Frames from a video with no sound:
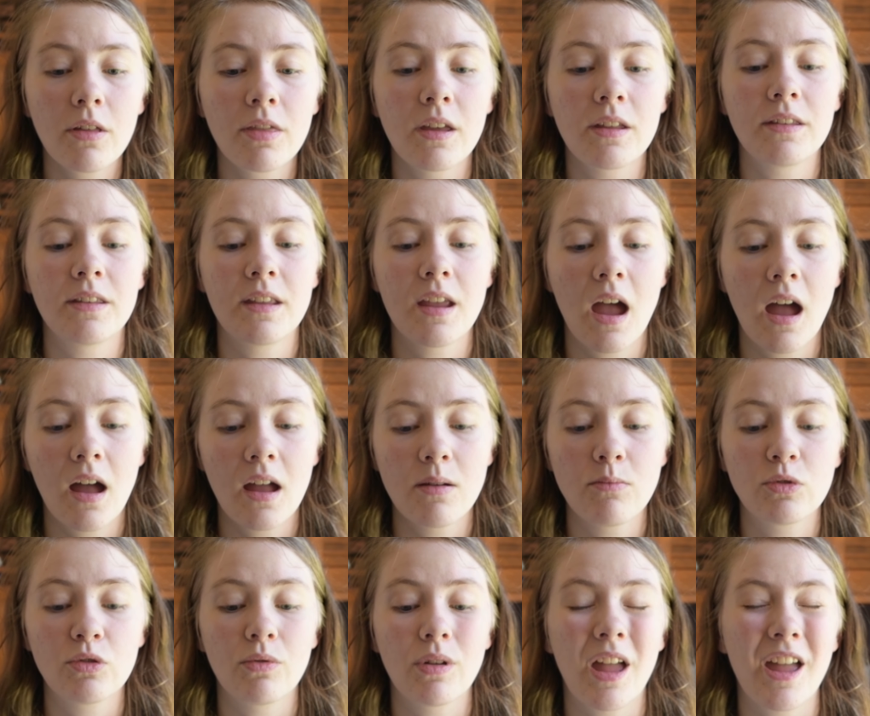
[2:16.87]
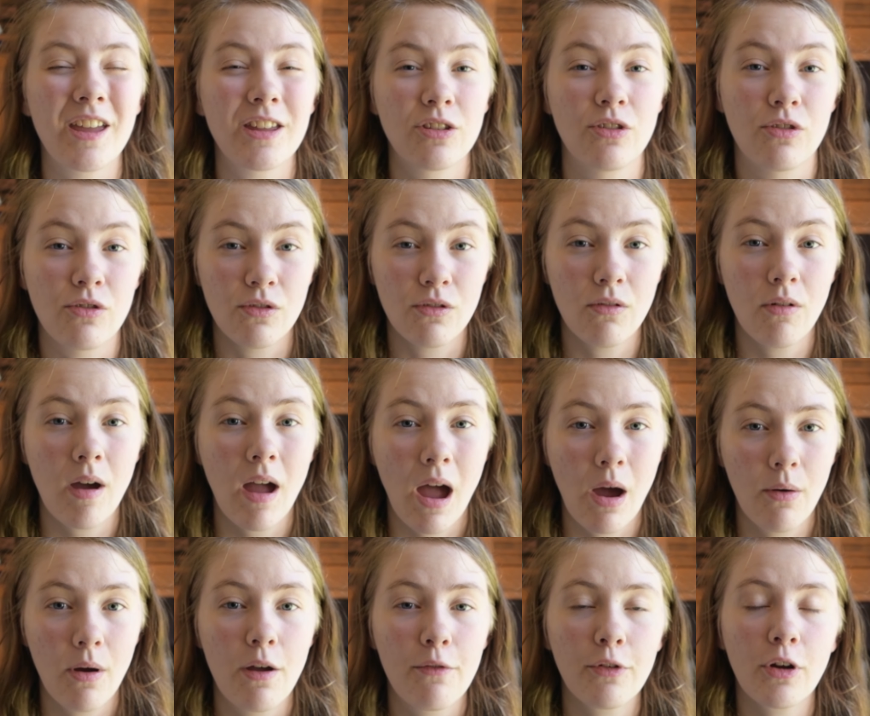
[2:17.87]
The times when I do,
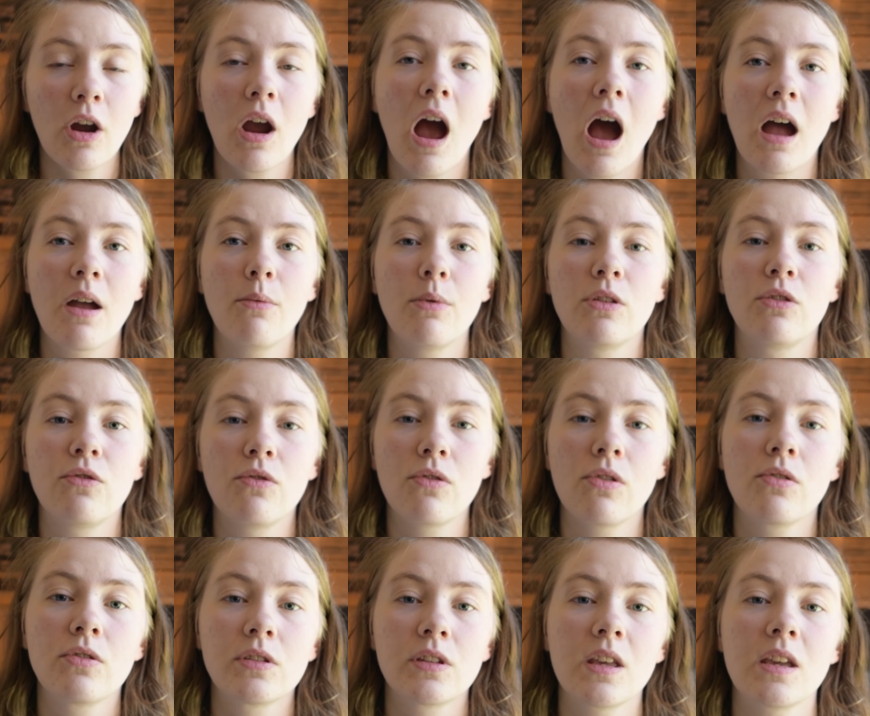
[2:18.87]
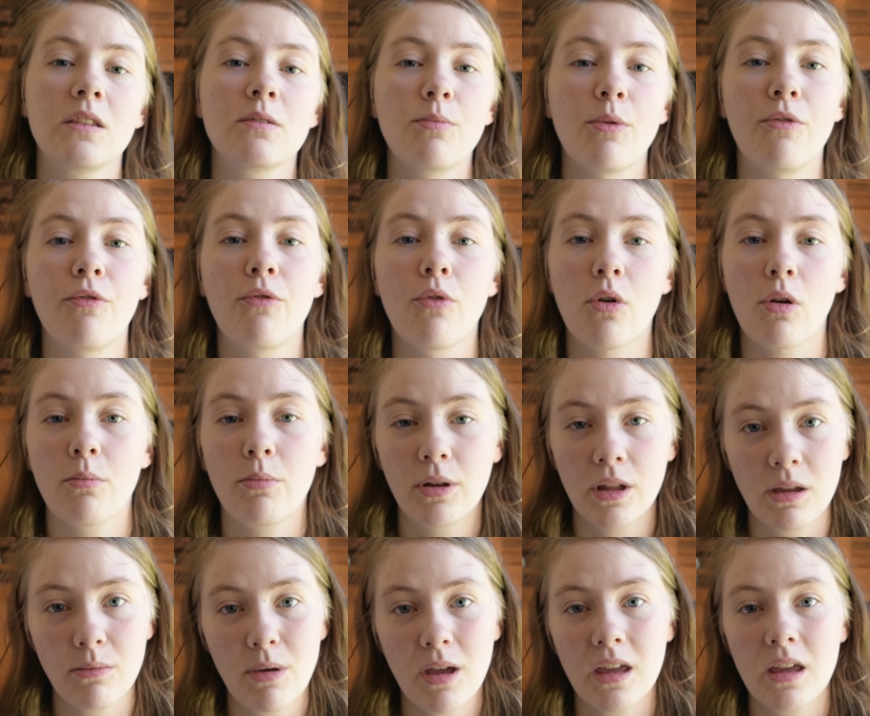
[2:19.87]
however, I would do those things before
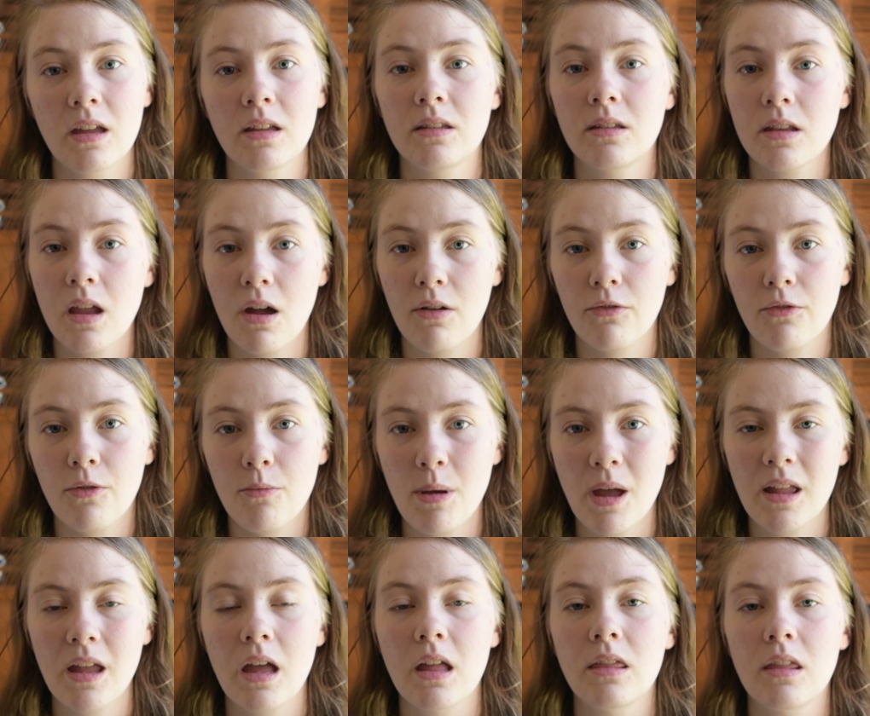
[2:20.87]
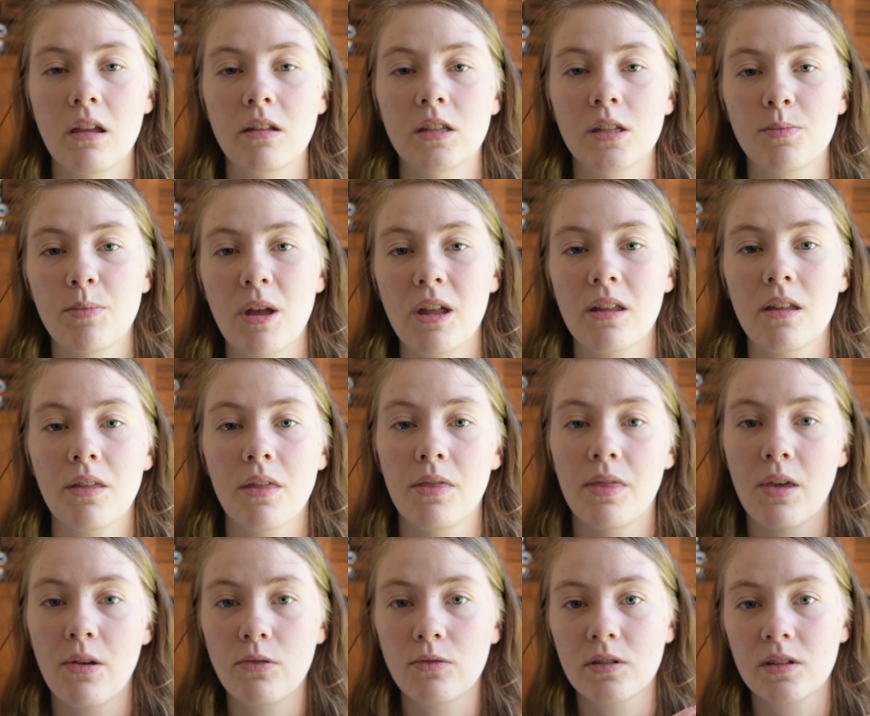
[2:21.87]
putting my kids down for bed and then spend
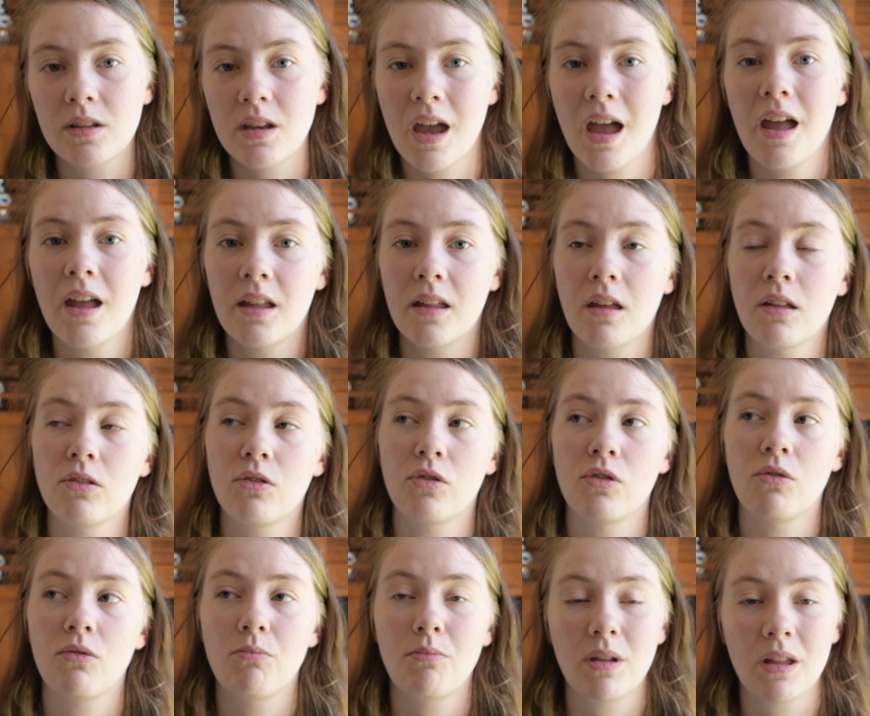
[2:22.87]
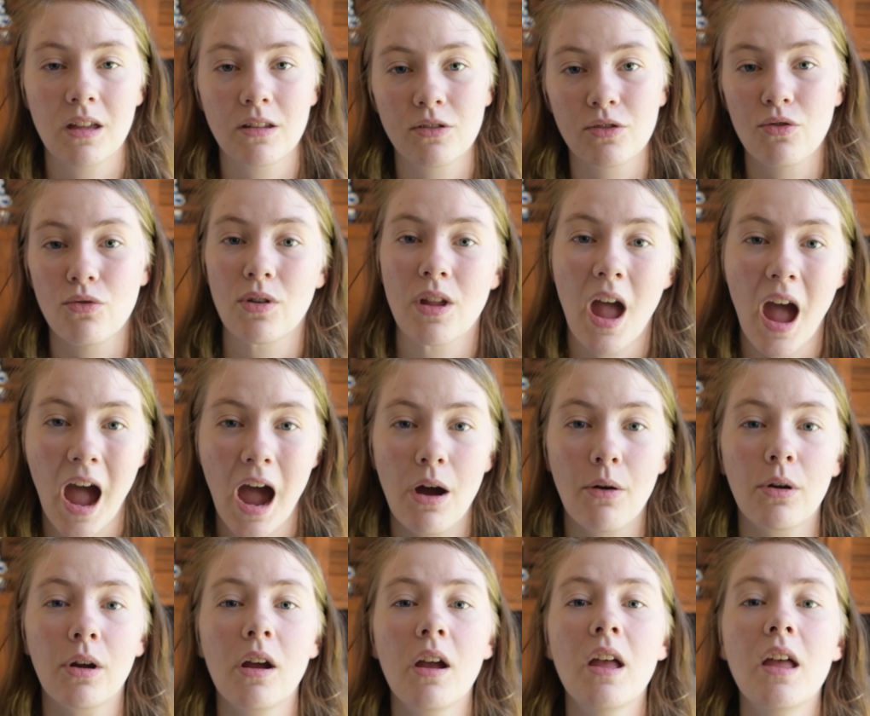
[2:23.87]
those 10 minutes to an
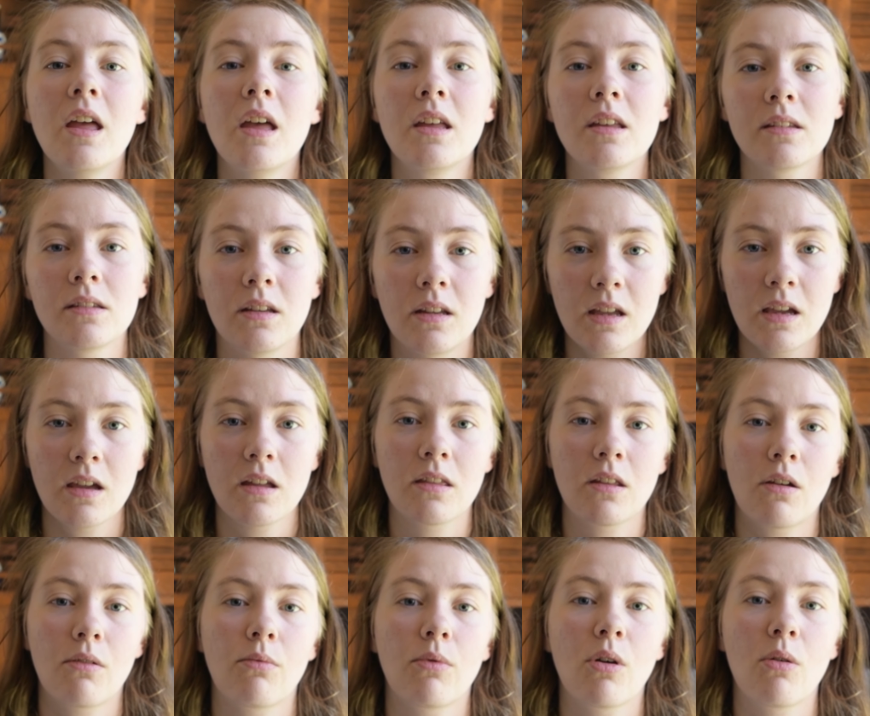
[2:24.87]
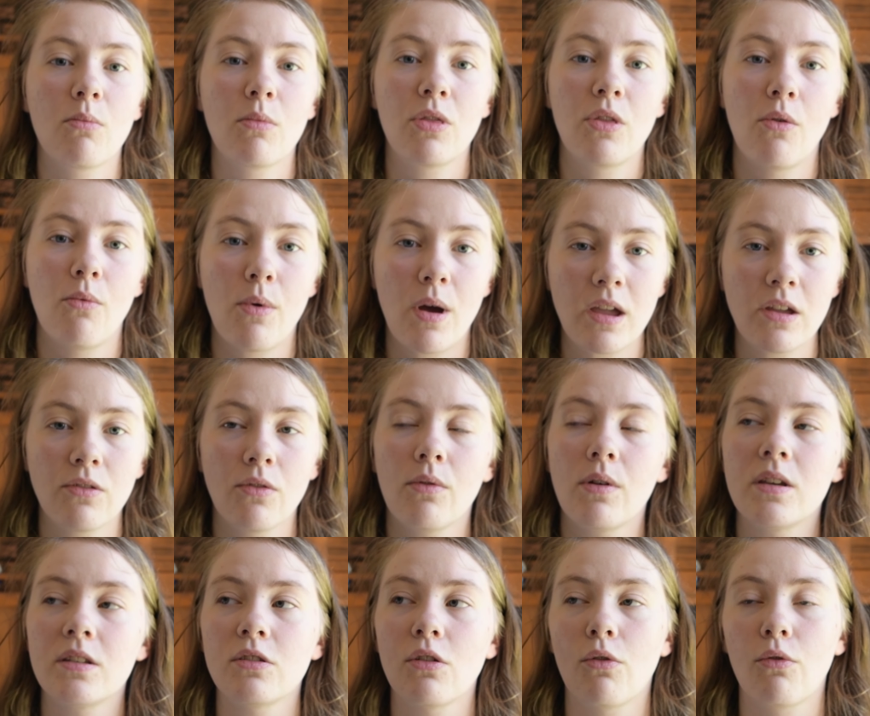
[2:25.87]
hour sitting in their room with the white
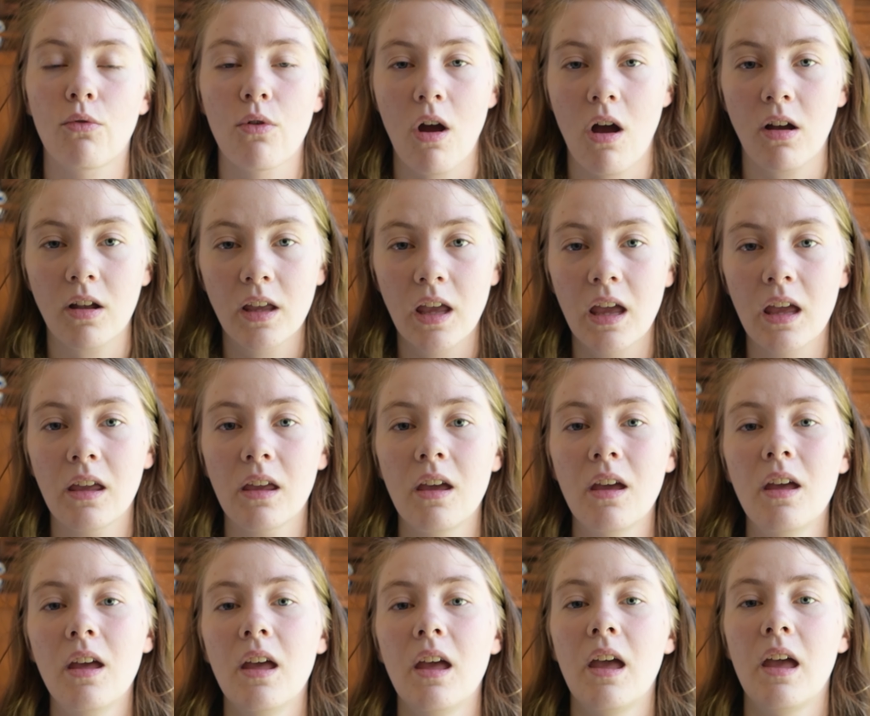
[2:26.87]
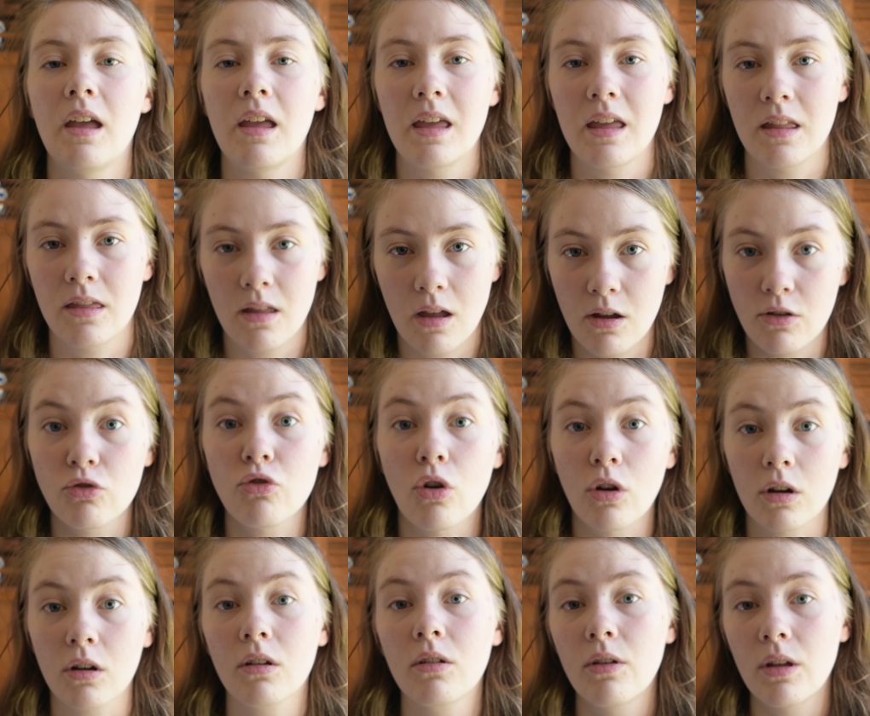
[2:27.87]
noise rocking in a
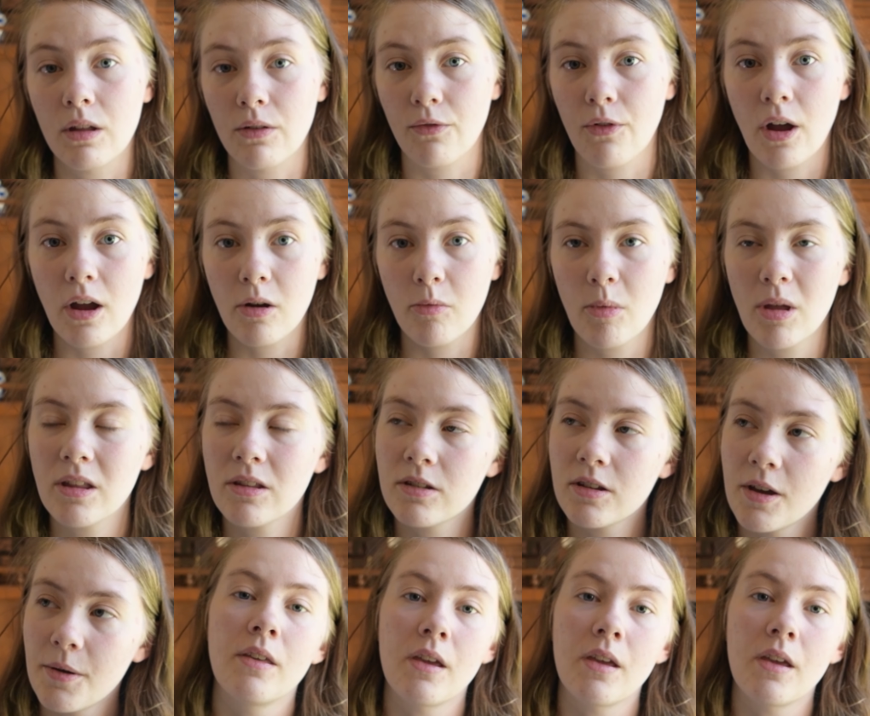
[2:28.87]
dark environment.